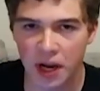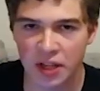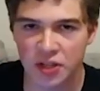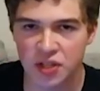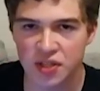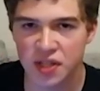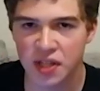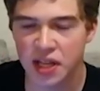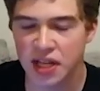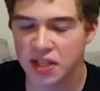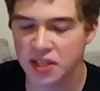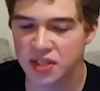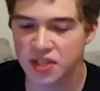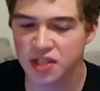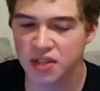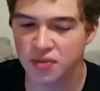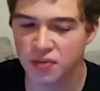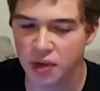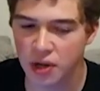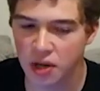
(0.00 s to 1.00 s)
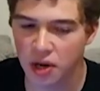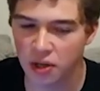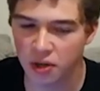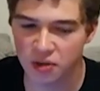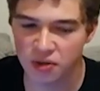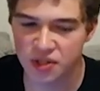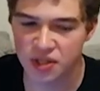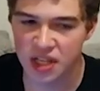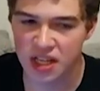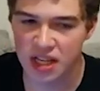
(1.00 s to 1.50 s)
I just like his silver color
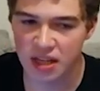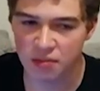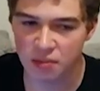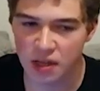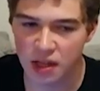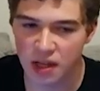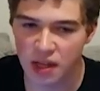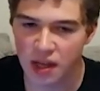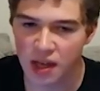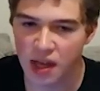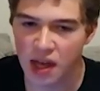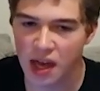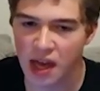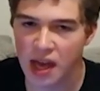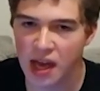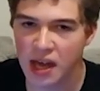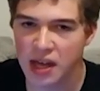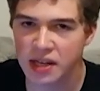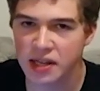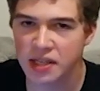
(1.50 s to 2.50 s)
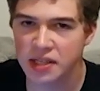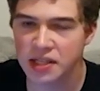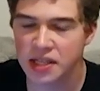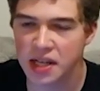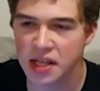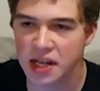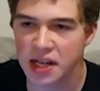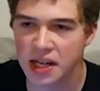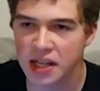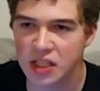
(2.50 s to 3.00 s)
scheme, and
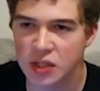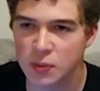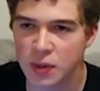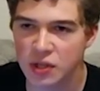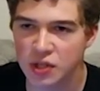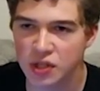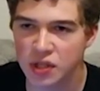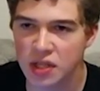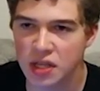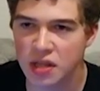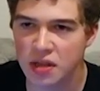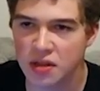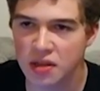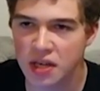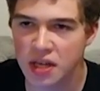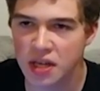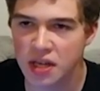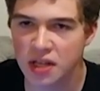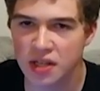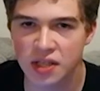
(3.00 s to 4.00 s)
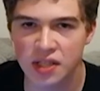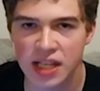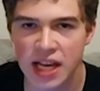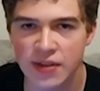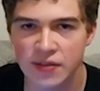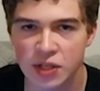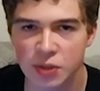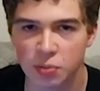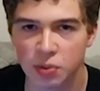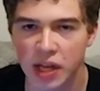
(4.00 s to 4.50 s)
especially the
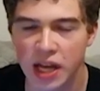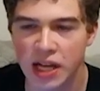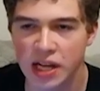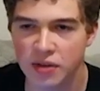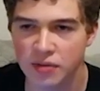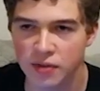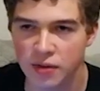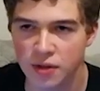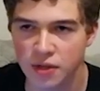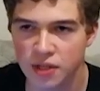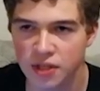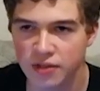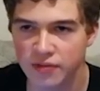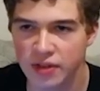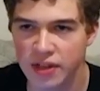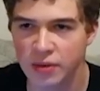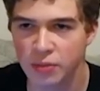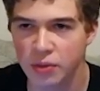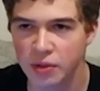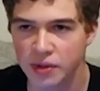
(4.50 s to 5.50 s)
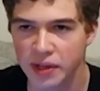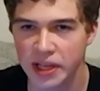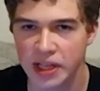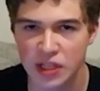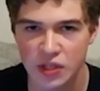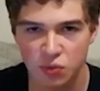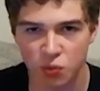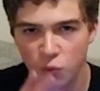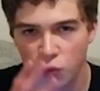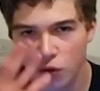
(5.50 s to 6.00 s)
Savage Planet version of him with like
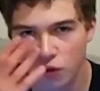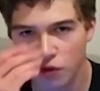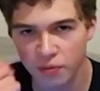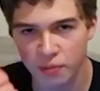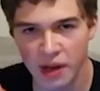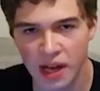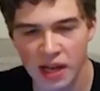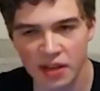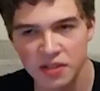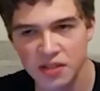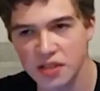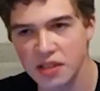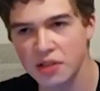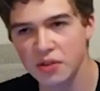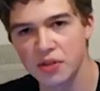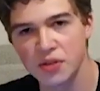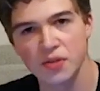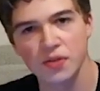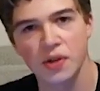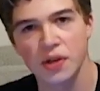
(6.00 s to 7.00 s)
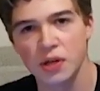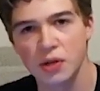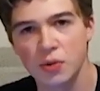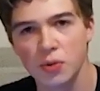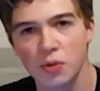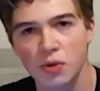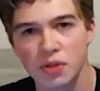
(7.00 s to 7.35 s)
his wolf mask. It looks very cool.